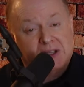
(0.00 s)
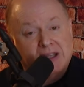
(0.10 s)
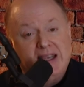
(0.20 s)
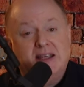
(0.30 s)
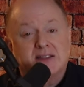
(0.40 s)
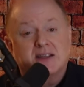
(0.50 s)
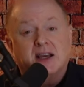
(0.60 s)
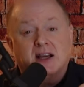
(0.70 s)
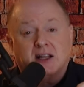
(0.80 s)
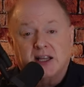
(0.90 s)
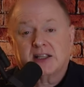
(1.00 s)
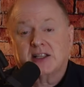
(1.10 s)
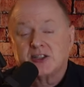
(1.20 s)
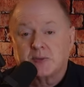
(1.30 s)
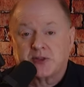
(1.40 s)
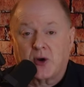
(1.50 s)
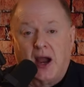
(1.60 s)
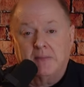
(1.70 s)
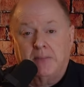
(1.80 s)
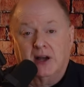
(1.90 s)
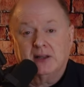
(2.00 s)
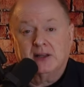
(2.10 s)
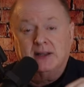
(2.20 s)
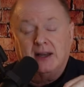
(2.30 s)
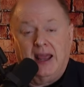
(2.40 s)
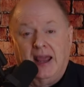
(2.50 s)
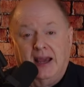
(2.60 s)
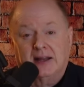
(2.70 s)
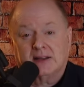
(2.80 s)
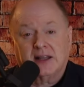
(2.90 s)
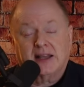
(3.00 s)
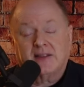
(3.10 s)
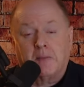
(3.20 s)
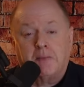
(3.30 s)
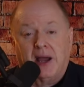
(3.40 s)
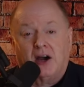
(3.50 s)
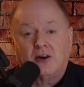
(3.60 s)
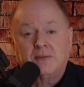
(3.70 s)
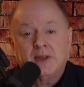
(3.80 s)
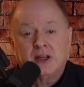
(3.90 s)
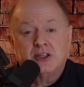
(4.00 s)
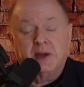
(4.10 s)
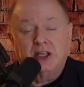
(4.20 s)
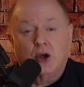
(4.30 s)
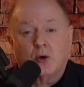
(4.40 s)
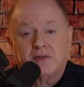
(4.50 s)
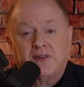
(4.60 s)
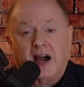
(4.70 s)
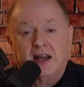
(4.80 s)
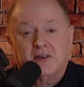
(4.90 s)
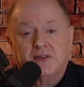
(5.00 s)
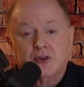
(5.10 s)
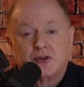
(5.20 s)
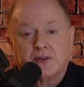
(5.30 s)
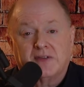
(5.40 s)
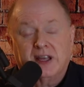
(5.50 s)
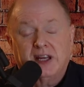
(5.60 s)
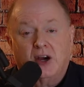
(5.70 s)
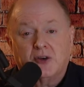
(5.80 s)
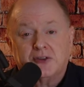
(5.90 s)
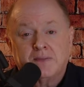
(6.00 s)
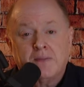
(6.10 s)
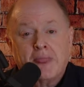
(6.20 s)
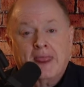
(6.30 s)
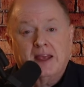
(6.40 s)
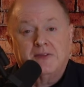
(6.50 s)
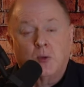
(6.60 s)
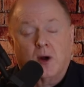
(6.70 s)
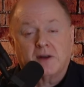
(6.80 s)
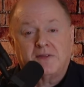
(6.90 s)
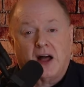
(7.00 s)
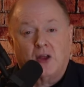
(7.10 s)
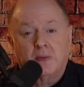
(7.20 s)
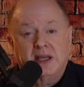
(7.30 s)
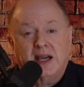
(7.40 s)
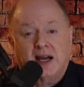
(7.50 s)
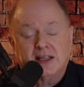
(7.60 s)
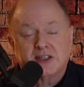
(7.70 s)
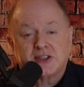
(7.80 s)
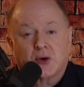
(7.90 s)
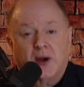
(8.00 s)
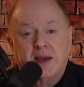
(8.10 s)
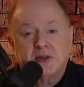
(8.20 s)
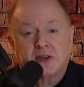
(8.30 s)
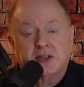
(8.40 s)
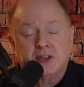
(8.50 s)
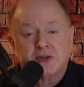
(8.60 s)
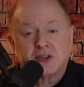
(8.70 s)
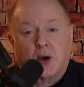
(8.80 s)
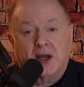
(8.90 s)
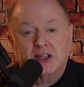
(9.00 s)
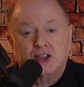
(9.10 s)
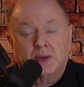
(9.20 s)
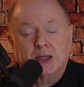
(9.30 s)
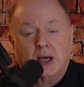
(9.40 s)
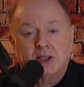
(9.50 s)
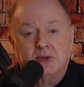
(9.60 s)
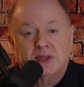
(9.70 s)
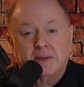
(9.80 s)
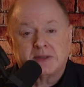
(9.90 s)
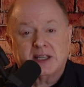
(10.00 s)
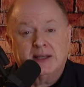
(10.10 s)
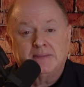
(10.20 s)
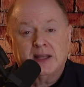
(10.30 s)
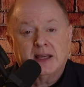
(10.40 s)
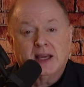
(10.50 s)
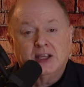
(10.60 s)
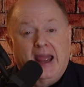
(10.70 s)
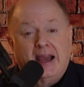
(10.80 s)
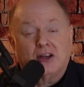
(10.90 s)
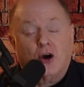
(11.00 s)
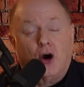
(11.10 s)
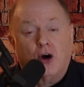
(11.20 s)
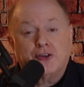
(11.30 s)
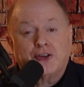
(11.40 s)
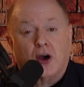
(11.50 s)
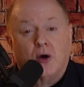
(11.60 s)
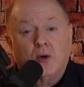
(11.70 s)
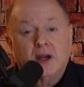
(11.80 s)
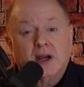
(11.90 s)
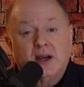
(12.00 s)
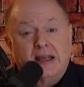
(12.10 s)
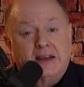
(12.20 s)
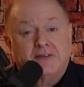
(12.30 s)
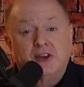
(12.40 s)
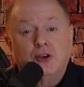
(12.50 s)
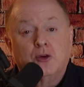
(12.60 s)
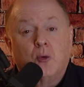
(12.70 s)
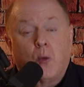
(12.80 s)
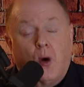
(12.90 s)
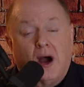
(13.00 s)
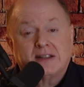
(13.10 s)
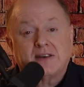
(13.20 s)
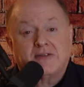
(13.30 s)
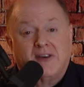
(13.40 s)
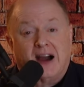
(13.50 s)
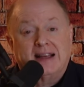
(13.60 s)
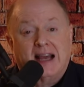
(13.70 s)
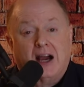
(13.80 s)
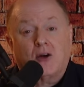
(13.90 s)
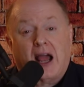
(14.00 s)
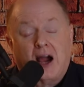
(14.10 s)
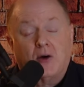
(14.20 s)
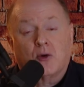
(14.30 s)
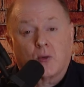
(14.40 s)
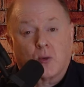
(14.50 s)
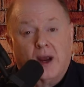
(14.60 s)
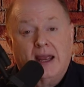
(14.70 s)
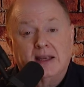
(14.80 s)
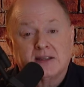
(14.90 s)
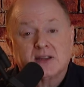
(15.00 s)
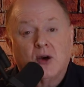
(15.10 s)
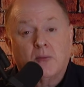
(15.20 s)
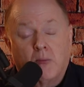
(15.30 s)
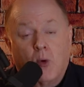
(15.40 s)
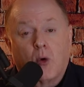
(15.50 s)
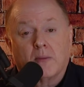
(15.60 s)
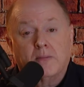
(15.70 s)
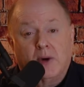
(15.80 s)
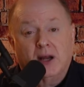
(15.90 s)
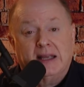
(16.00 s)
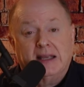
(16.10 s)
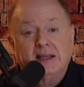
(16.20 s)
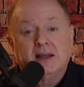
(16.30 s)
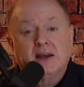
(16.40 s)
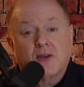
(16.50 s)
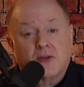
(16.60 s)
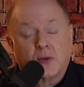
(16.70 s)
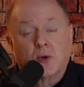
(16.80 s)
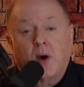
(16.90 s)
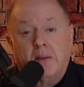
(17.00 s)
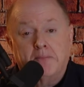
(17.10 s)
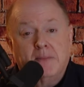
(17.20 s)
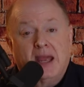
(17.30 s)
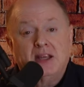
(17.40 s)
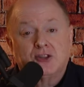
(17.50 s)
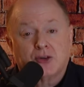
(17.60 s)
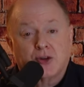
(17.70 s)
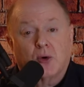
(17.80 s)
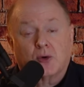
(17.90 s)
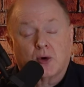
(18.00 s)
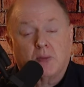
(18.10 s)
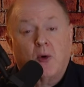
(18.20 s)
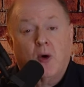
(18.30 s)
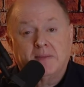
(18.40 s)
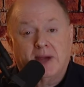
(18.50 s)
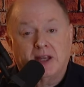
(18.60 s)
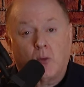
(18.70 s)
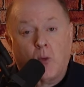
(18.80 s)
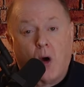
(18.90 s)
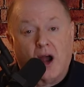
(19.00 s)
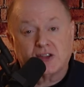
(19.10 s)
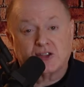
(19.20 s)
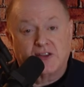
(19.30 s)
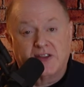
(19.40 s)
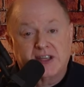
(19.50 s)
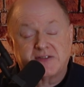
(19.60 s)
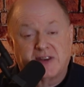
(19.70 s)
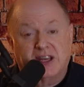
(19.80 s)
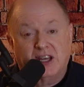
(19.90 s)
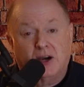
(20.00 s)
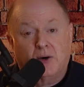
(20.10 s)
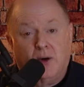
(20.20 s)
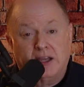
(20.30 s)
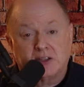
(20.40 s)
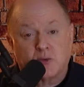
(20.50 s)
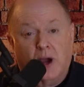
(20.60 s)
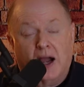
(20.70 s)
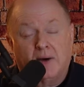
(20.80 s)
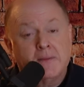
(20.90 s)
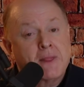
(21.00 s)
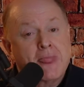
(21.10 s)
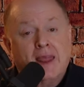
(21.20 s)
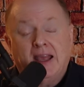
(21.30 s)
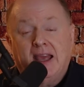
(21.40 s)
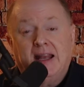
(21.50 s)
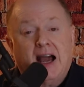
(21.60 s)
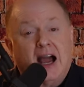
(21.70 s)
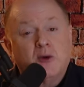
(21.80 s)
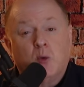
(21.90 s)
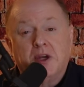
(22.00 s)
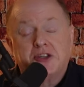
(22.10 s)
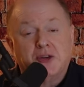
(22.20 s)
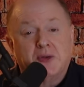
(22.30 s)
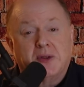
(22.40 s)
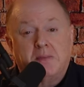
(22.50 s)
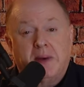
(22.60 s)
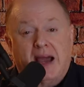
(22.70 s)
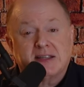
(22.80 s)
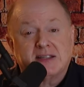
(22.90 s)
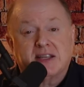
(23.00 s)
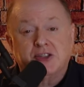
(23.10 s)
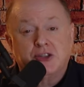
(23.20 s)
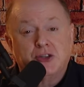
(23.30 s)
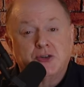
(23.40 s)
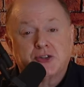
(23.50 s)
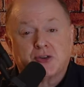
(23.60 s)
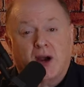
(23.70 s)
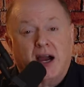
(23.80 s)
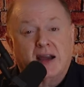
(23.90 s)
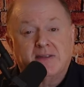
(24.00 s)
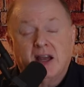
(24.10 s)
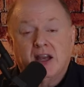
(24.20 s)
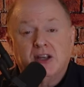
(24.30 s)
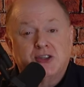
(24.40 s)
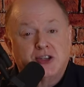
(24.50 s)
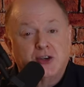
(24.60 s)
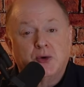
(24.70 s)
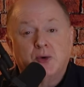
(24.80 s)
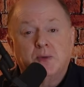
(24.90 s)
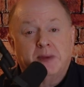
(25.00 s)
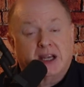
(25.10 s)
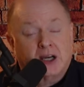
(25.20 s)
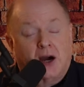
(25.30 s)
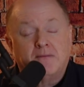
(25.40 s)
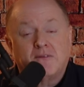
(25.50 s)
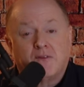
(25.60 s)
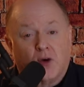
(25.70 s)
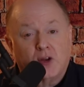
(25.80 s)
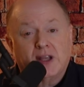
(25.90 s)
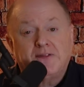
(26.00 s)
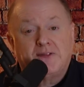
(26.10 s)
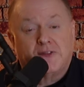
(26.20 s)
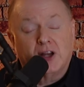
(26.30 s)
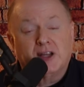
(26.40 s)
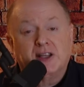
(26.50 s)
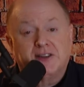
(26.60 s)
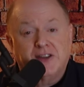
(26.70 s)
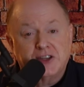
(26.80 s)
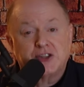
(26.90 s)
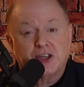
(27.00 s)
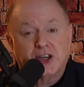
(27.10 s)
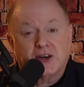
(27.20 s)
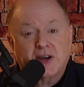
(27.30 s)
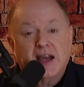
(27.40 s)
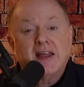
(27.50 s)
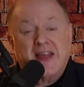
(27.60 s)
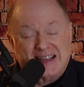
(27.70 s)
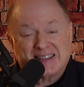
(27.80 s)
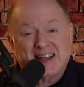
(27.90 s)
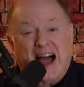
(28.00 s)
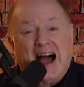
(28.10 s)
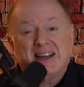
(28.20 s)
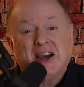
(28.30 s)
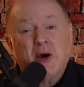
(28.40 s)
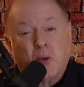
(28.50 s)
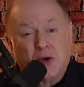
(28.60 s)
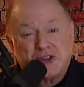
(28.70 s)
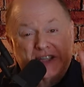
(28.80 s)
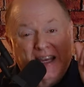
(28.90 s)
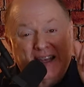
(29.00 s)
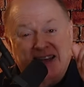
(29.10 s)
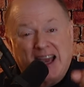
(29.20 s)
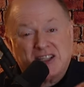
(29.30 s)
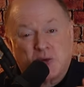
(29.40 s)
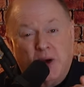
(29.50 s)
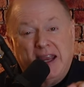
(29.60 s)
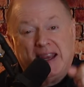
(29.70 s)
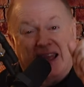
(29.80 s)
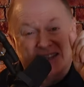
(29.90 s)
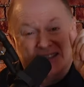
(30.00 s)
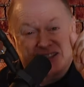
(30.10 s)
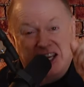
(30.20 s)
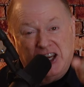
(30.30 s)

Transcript: please click the subscribe button and click the bell to be notified of future videos. If you want to follow me on Instagram, you can do so at Jim W. Dempsey. And also, if you want to find out how to raise more money through a major donor appointment, watch this video as well. And I wish you the best as you strive to become fully funded this year. Thanks a lot. We'll see you next week and